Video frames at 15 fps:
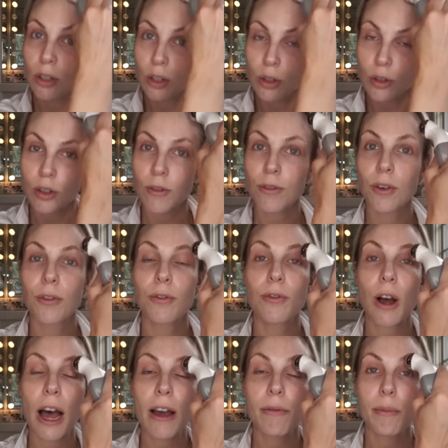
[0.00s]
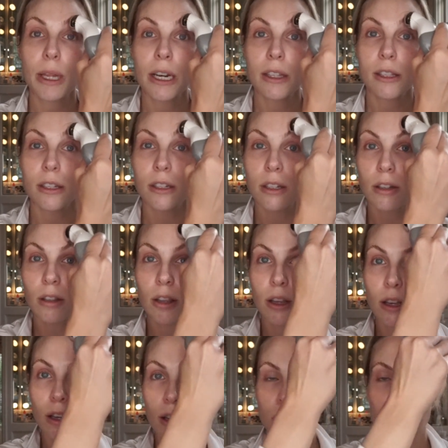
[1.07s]
Use it for 5 minutes until
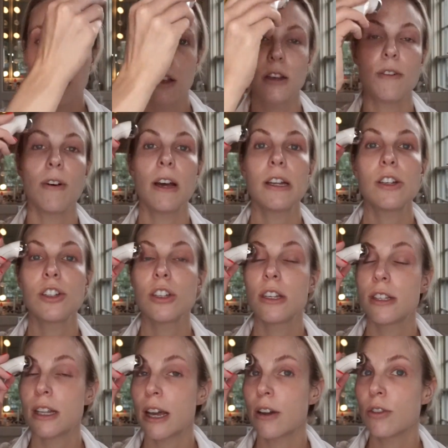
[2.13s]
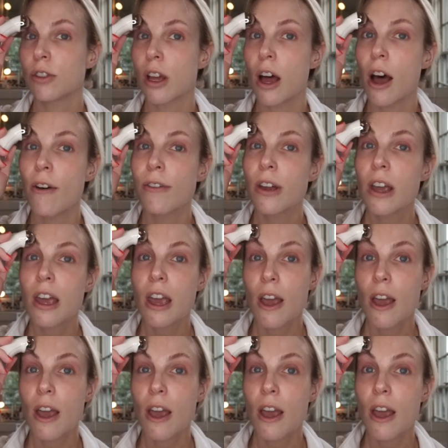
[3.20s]
the device cycles off.